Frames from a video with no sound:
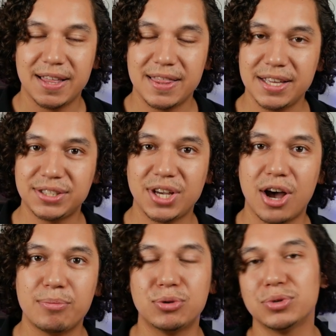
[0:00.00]
This
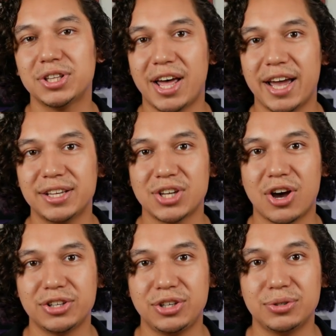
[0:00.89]
combo relies
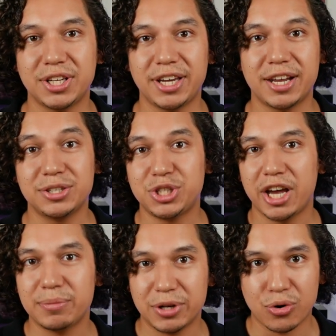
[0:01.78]
on using an
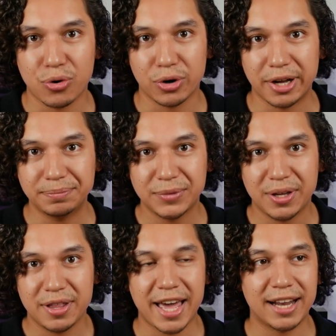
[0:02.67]
enchantment aura
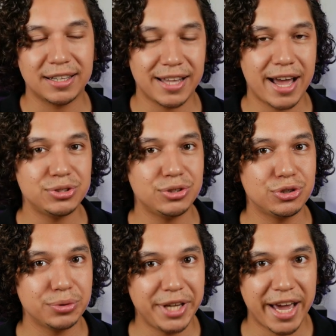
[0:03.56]
that allows you
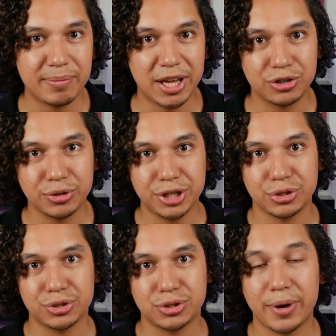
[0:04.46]
to reanimate a
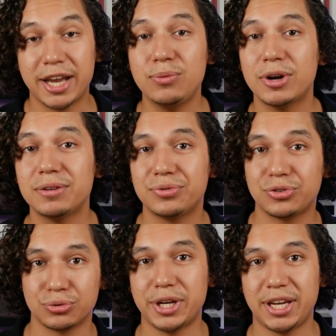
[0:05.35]
creature. So any one of
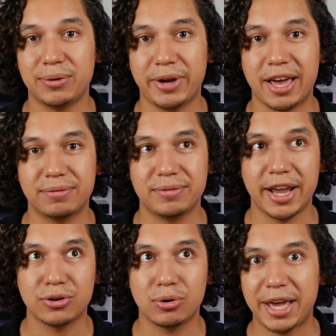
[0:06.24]
three. We have
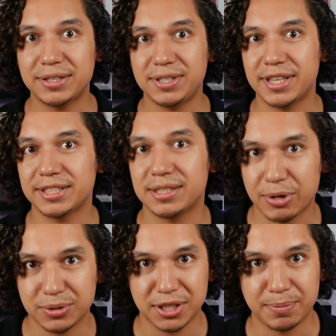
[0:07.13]
Necromancy, that's the
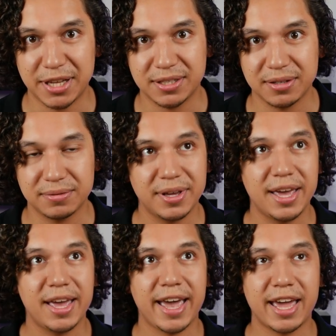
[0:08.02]
most expensive,
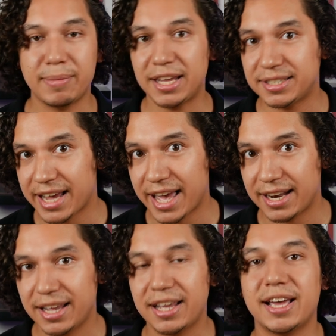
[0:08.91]
Animate
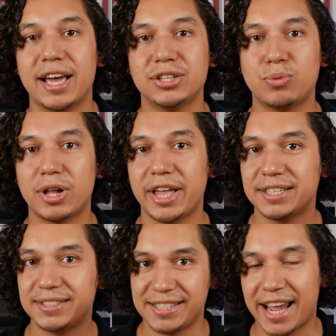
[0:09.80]
Dead, as well
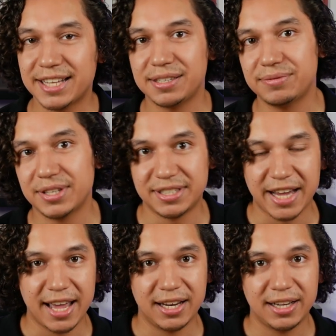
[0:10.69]
as Dance of the
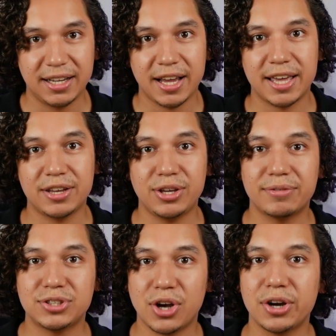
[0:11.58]
Dead. And then you
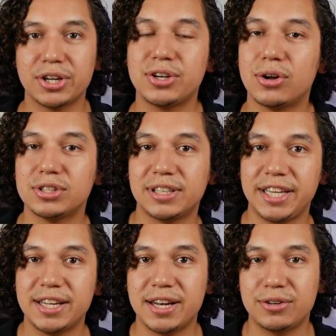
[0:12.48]
have a target called
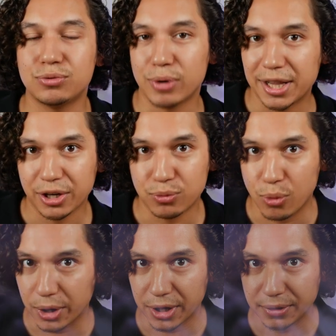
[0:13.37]
Leonin Relic
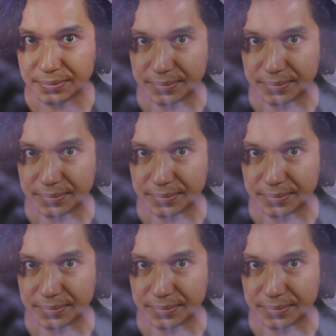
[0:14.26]
Warder.